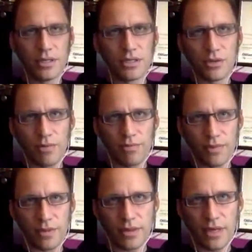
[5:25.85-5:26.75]
So I'm
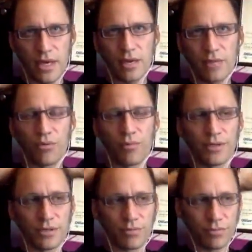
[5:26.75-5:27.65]
thinking
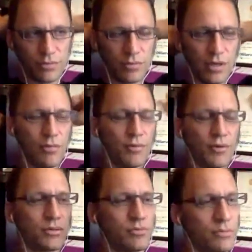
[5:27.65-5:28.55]
probably well, maybe
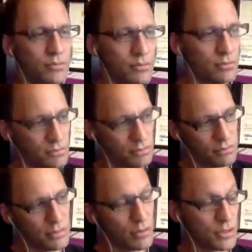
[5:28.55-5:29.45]
not
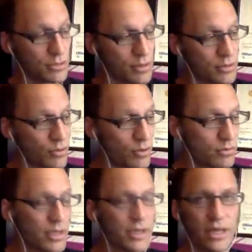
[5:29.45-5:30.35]
tomorrow. We'll see about tomorrow.
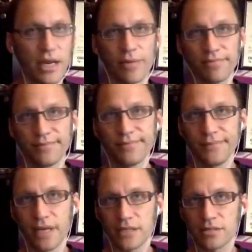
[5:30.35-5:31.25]
Anyway,
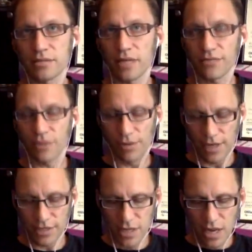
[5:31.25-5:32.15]
next couple of
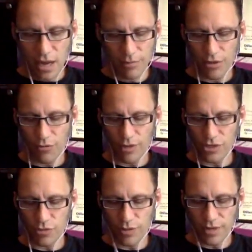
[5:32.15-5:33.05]
days, I'm going to
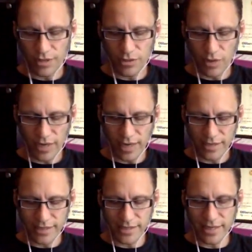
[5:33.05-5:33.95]
re-instrument it so I can
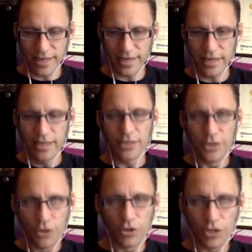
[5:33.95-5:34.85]
actually see
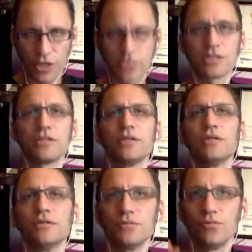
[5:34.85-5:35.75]
not just
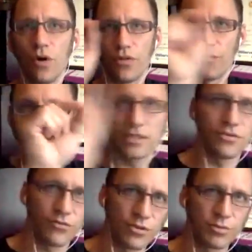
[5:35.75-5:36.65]
what the relative
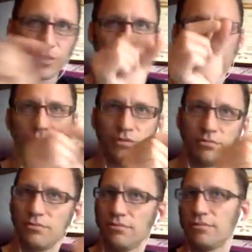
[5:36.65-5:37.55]
difference between the two
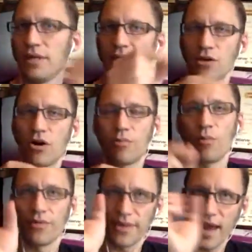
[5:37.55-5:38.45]
things are, but
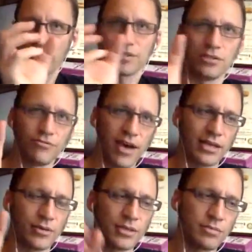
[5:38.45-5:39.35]
what the absolute
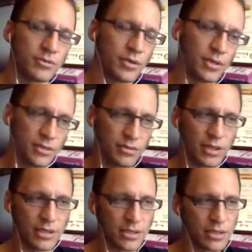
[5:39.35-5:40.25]
value is between the two
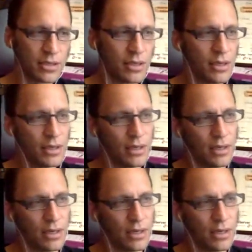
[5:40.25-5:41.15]
things, and
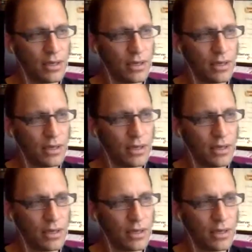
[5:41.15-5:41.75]
go from there.